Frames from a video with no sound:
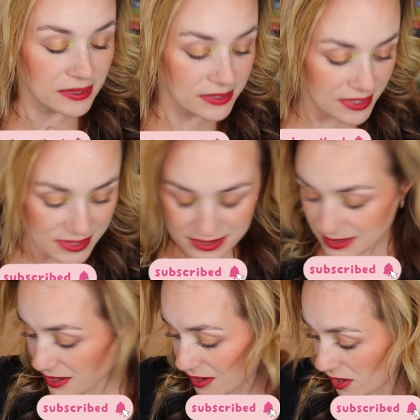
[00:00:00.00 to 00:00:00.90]
These
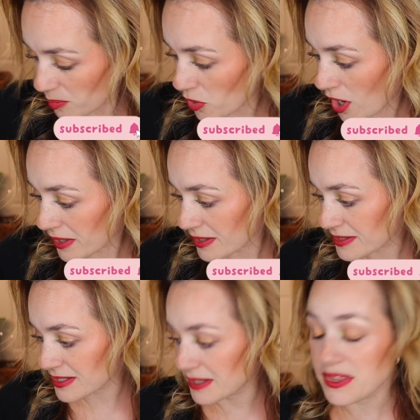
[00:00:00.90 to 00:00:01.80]
are
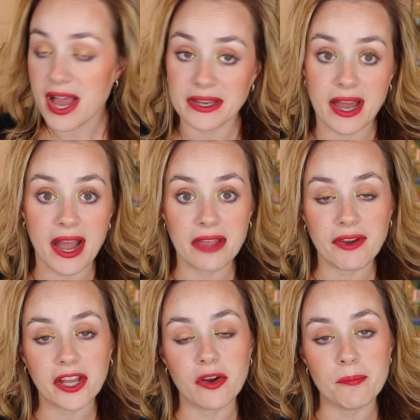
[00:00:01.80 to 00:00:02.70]
products that I
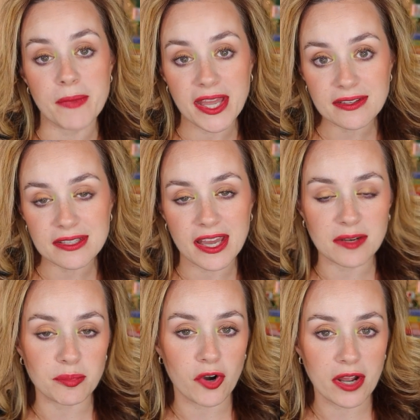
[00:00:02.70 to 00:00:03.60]
recommend
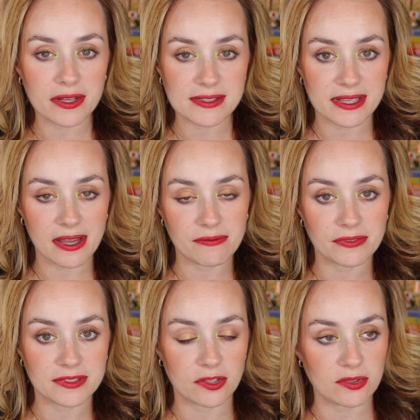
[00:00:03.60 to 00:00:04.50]
and products that
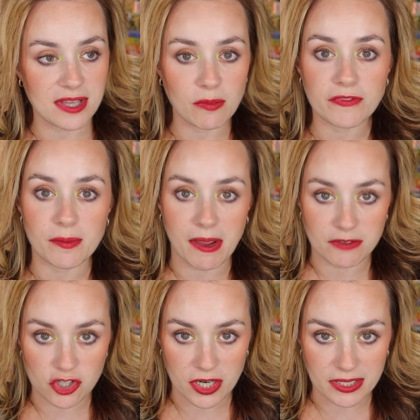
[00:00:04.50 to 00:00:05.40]
some of them I've
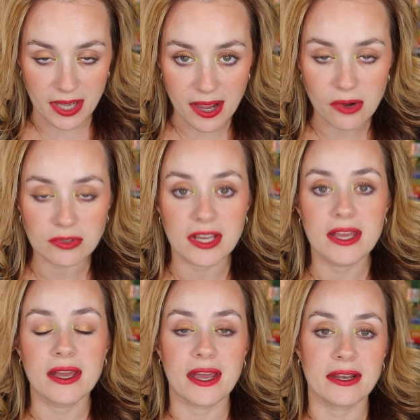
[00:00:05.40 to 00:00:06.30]
tried out
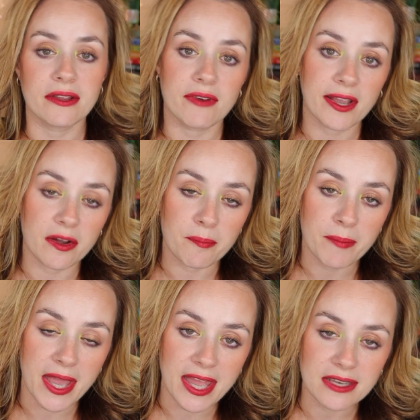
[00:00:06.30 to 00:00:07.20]
and I
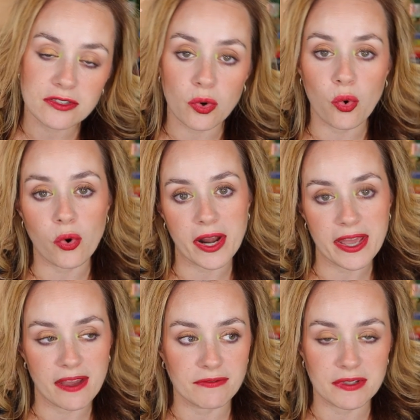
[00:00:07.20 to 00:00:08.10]
recommend, or I
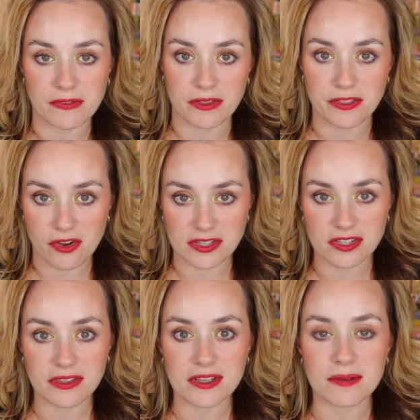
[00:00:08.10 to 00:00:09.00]
have different thoughts
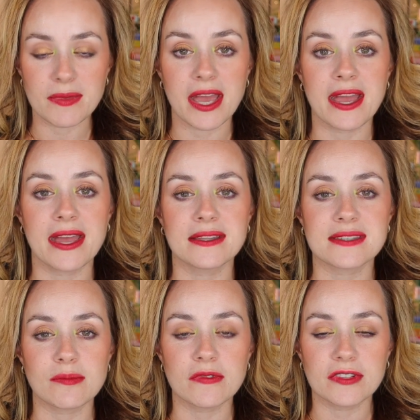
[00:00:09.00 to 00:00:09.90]
on them, and
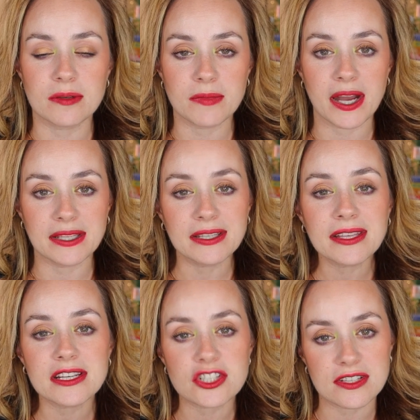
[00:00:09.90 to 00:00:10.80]
some of them I didn't
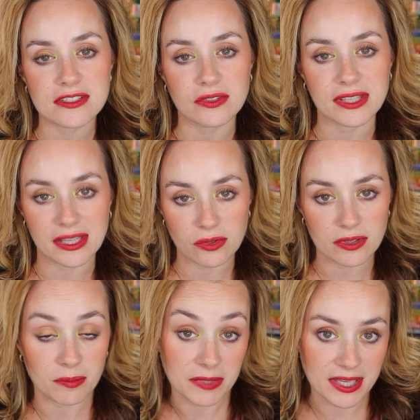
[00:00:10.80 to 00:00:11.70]
get a chance to get to
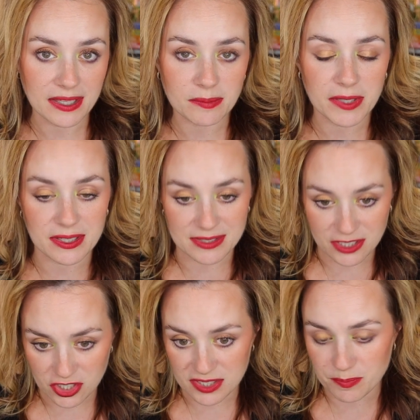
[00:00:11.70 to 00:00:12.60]
them yet because I
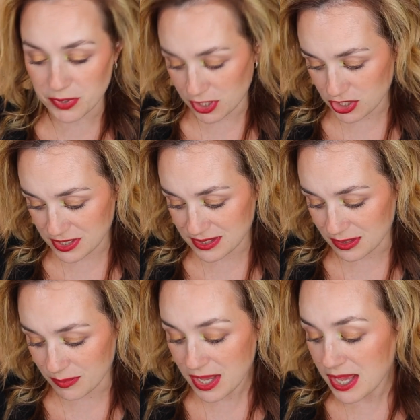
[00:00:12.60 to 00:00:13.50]
just purchased
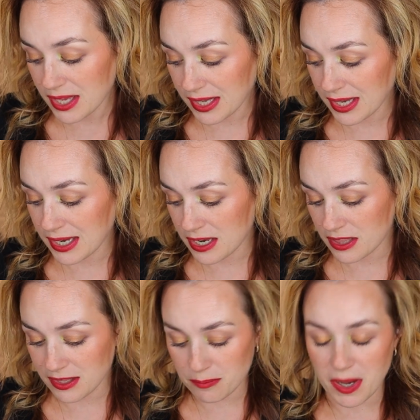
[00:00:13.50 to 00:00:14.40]
them in
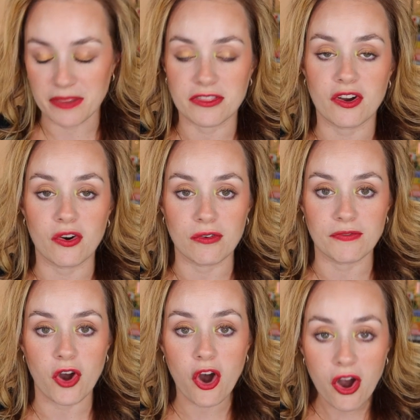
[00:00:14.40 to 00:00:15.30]
the month of
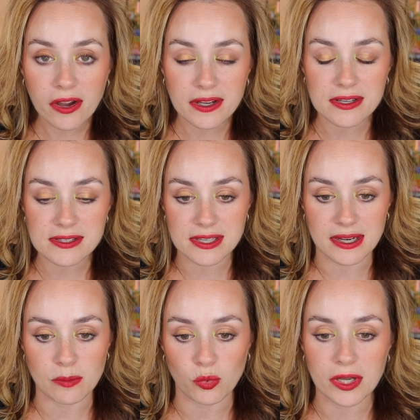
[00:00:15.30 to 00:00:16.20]
August, and
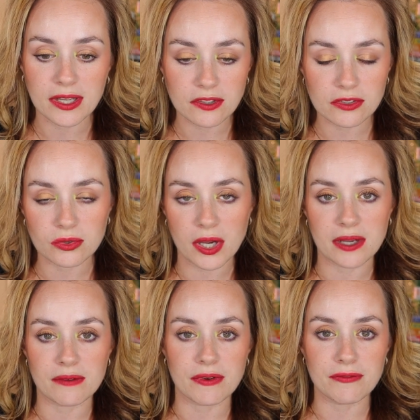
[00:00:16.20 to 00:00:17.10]
I'm waiting to do kind
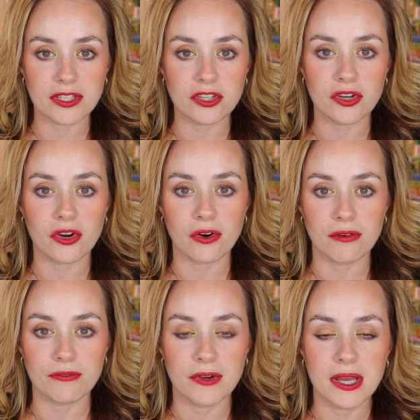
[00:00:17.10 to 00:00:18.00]
of a video
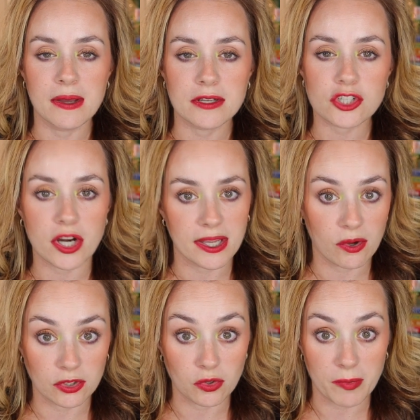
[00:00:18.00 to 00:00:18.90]
of trying
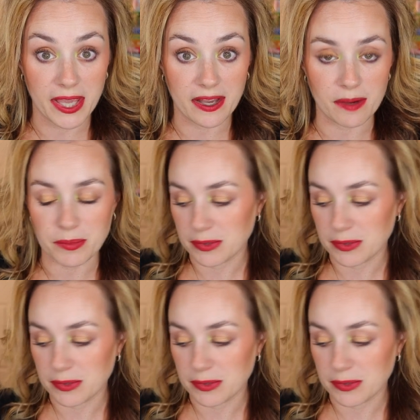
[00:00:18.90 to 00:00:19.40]
on new makeup.